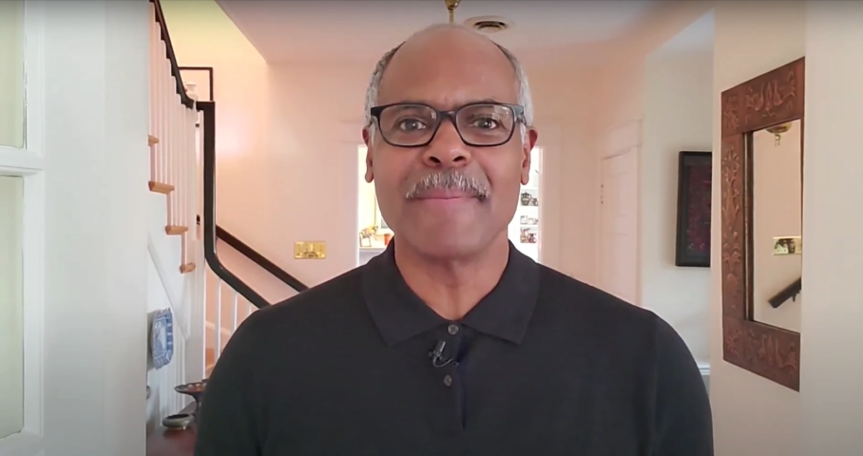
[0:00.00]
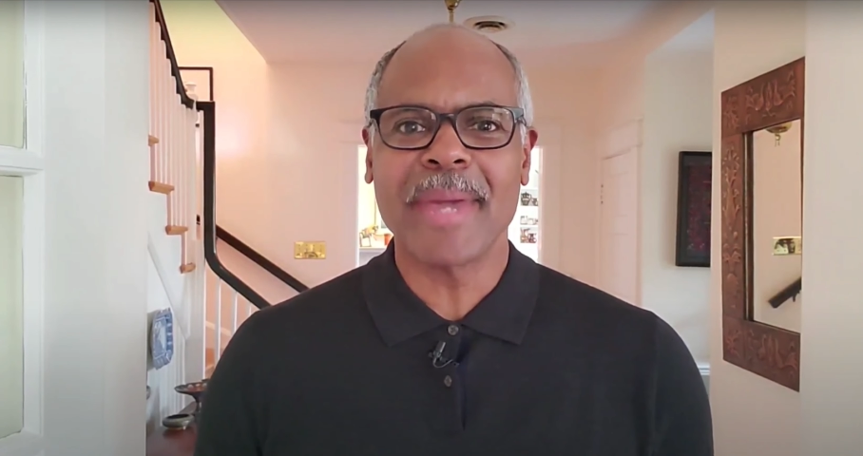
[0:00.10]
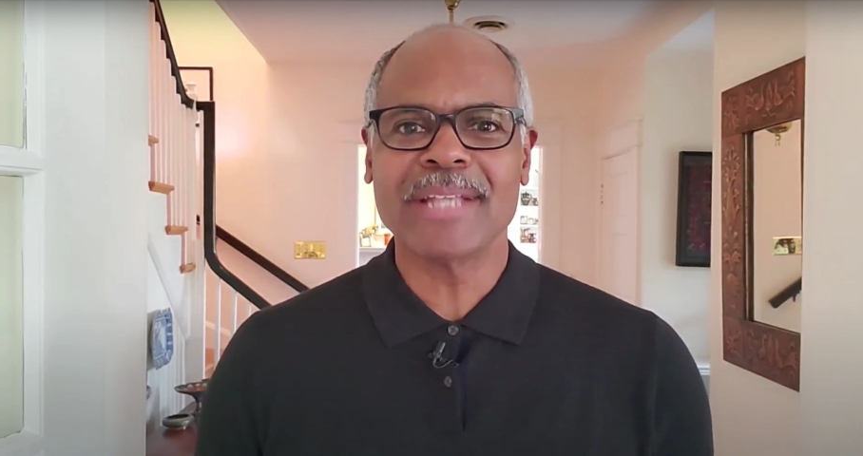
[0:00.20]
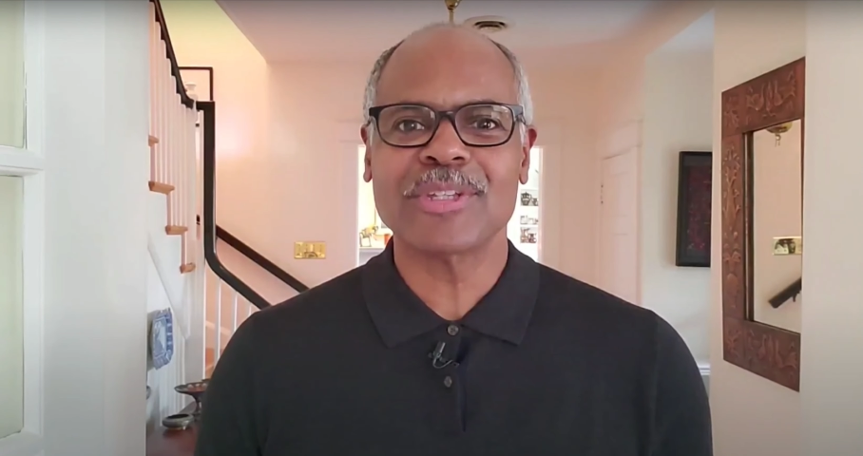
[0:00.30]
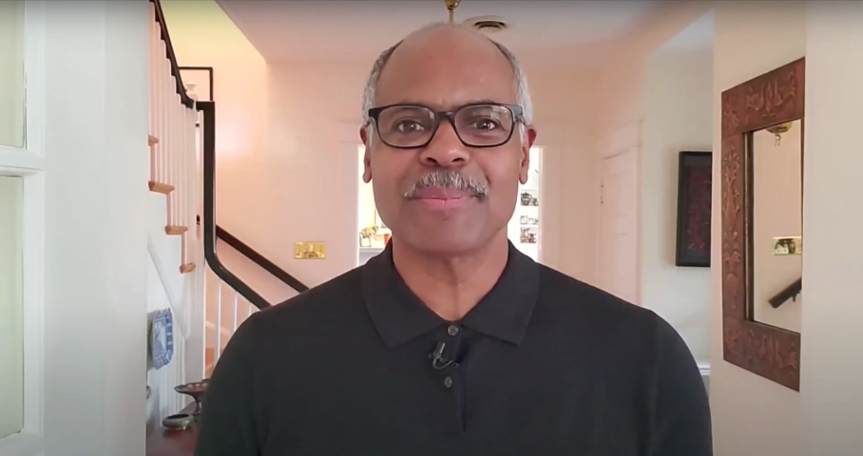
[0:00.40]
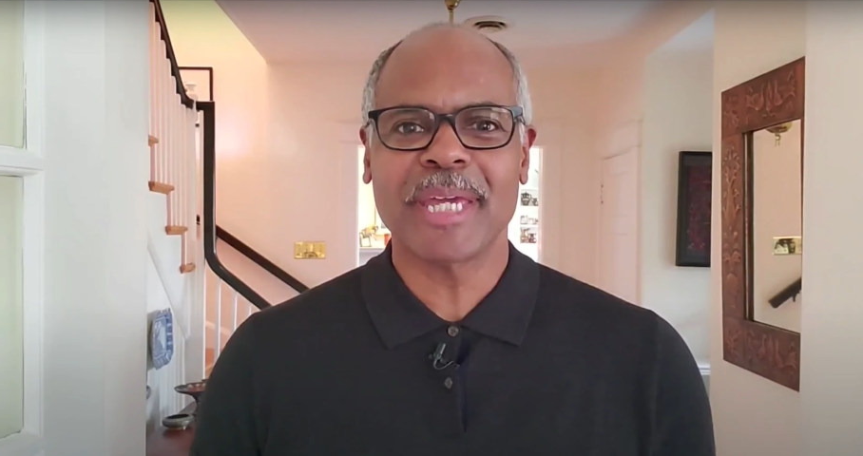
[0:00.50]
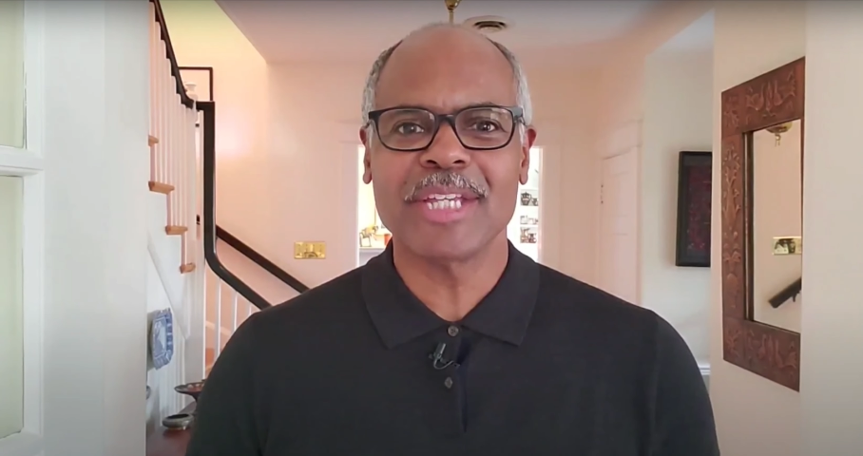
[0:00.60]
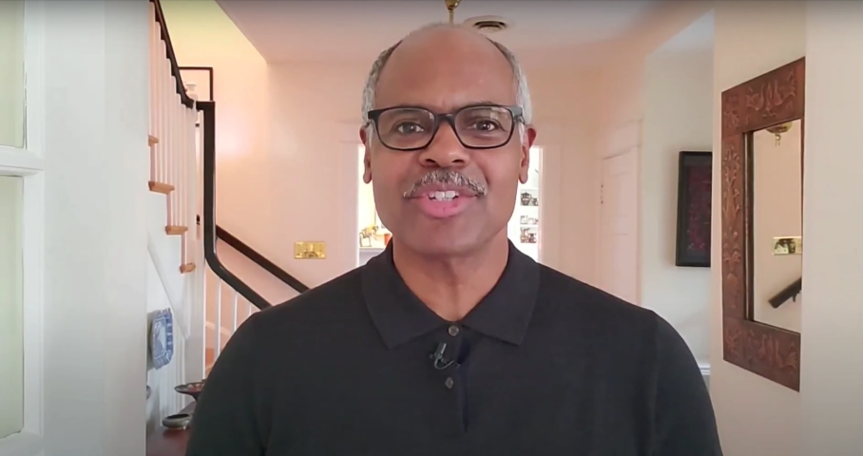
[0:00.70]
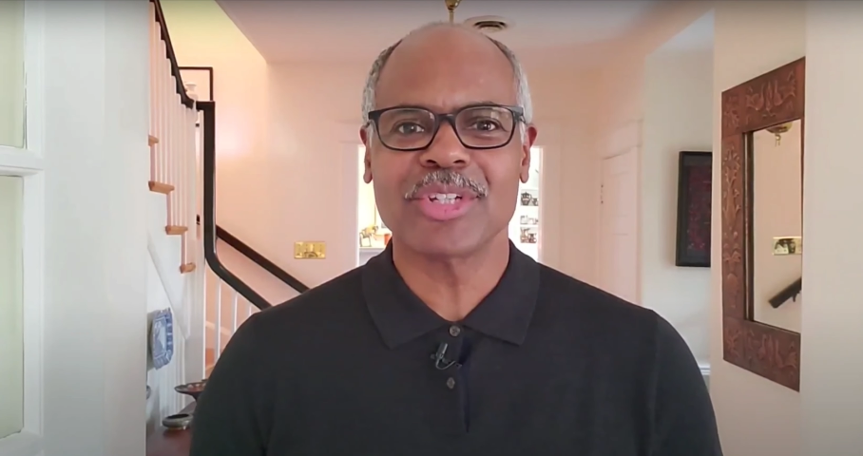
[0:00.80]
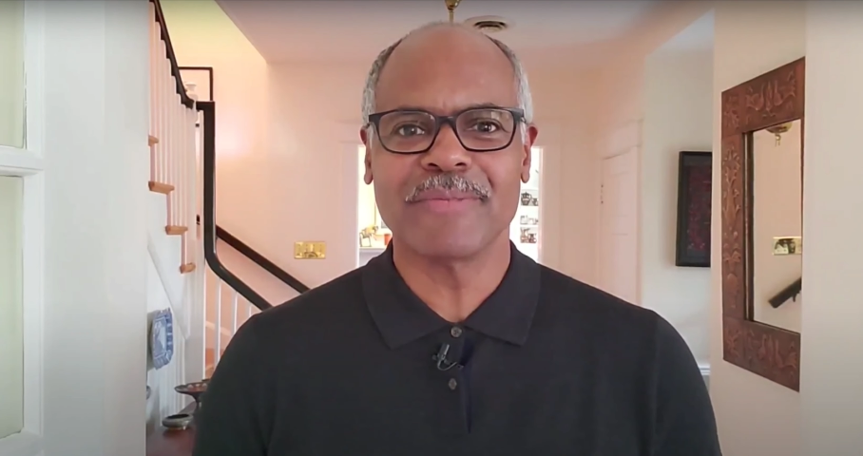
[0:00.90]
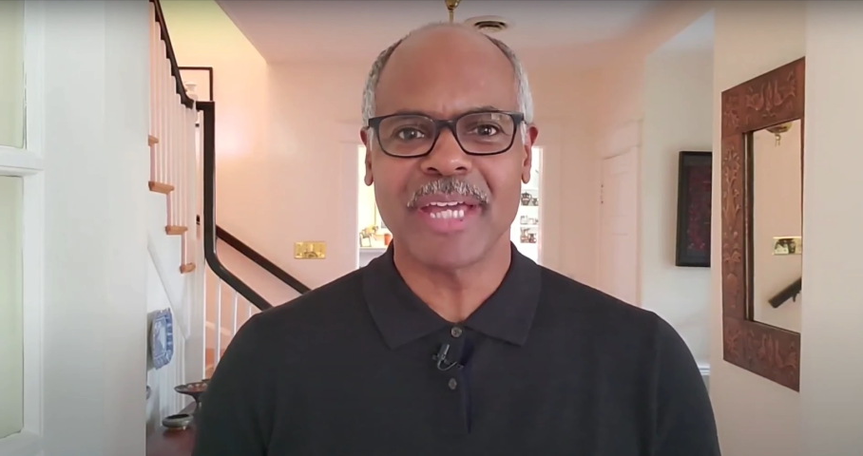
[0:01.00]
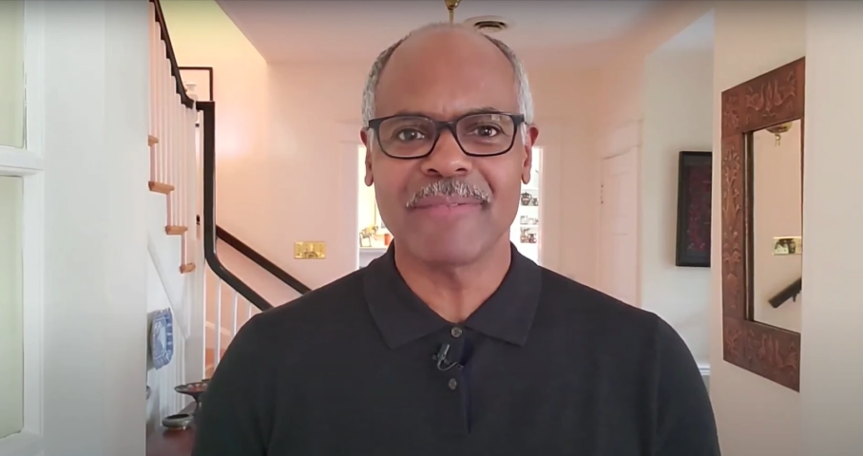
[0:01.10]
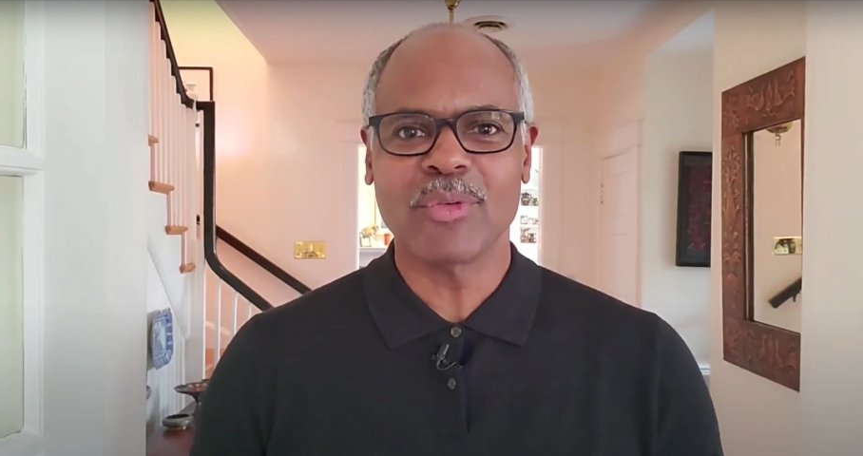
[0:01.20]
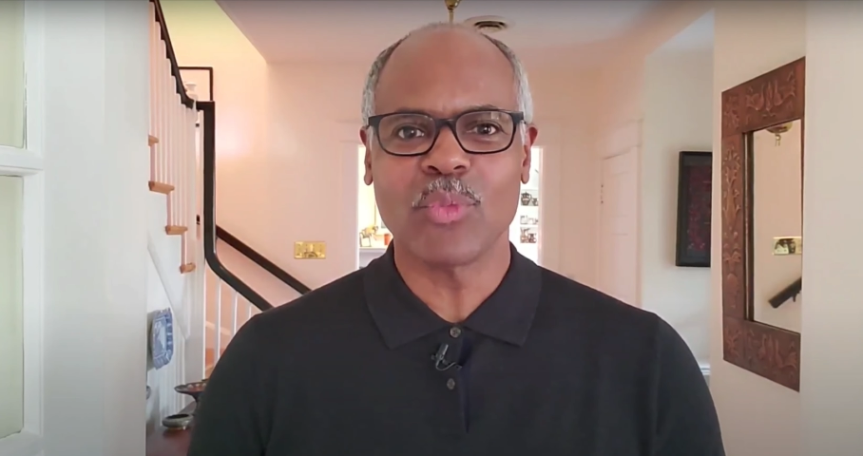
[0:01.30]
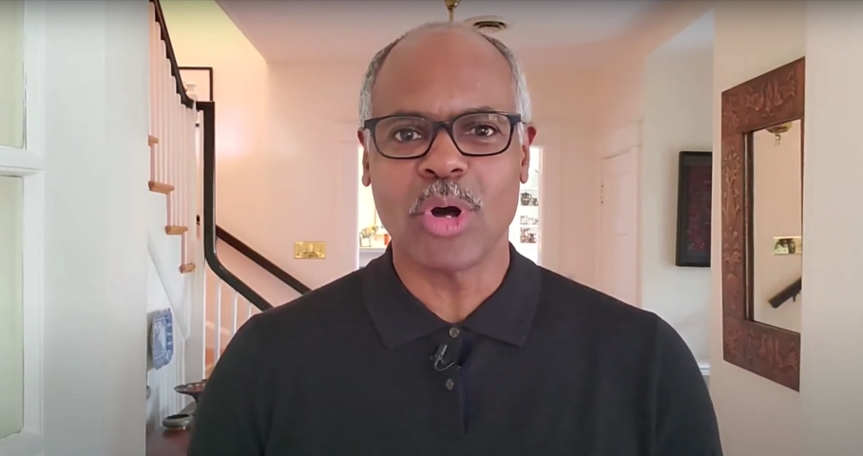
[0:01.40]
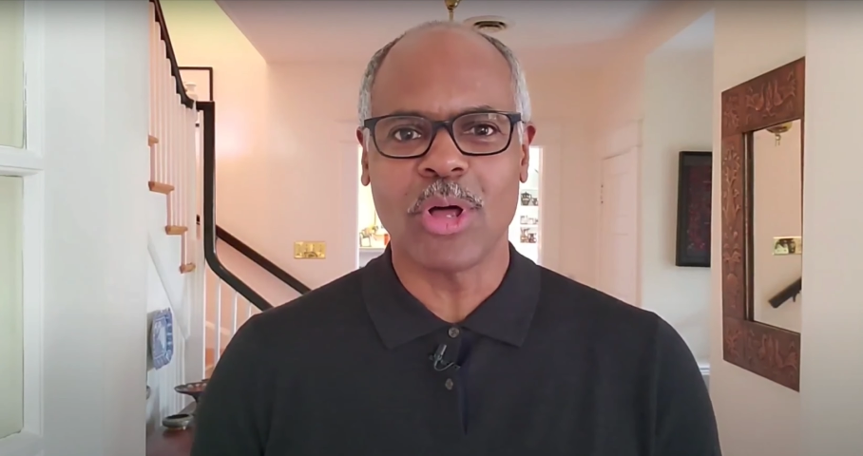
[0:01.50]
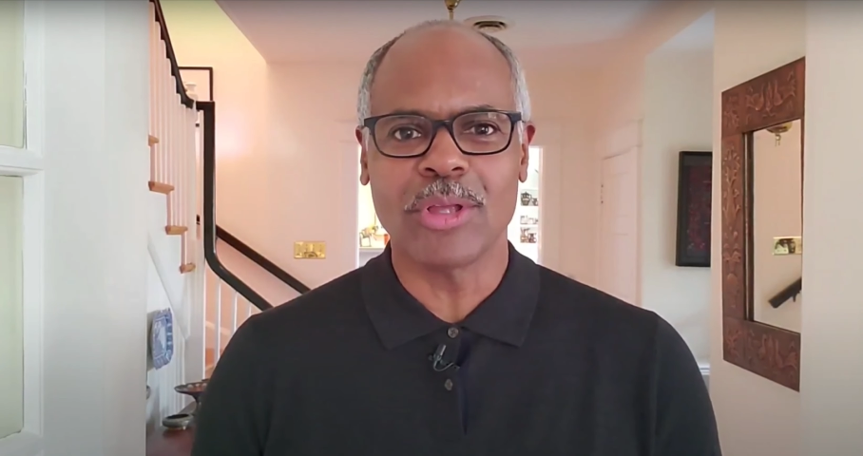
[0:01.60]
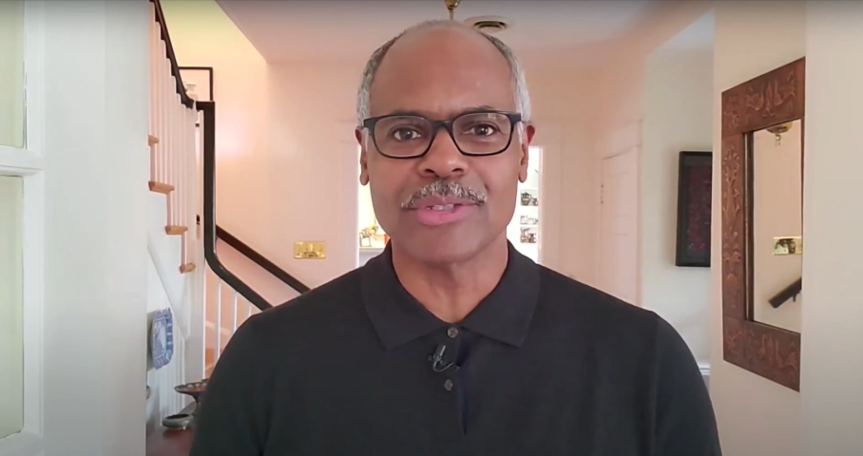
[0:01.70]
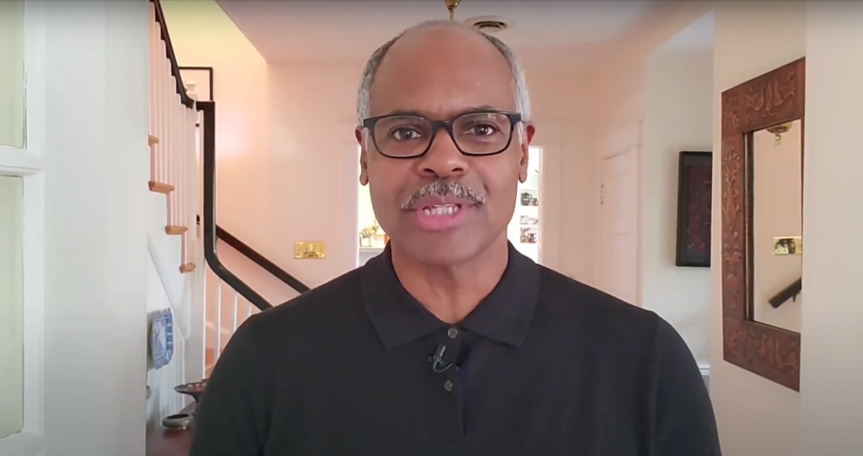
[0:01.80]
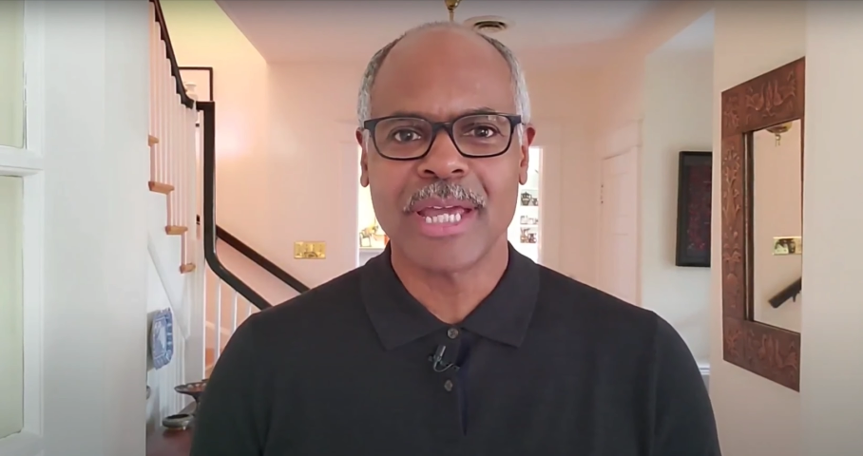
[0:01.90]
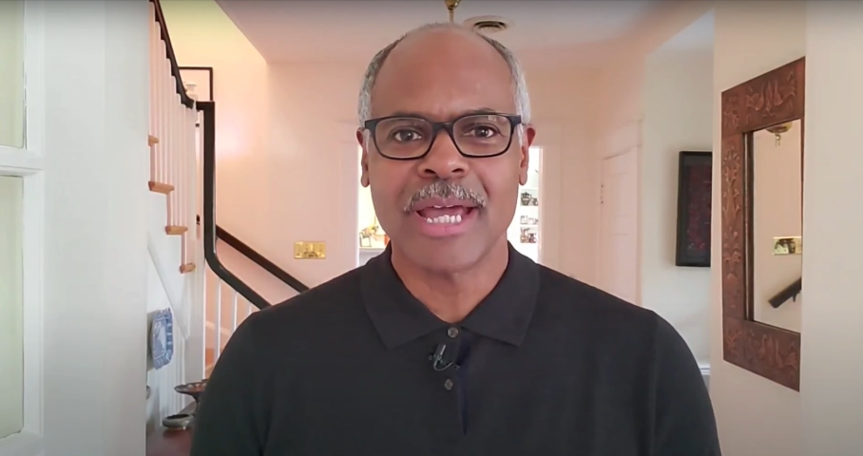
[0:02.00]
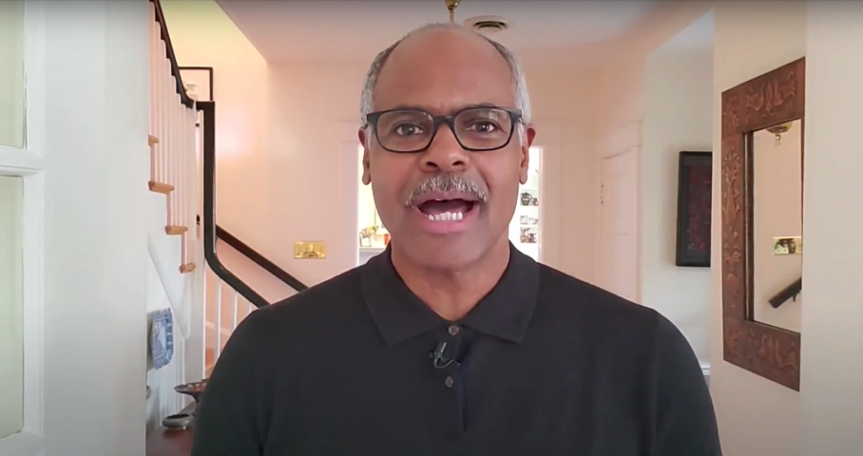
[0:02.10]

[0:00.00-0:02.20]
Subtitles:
Emancipation of Evan Walls.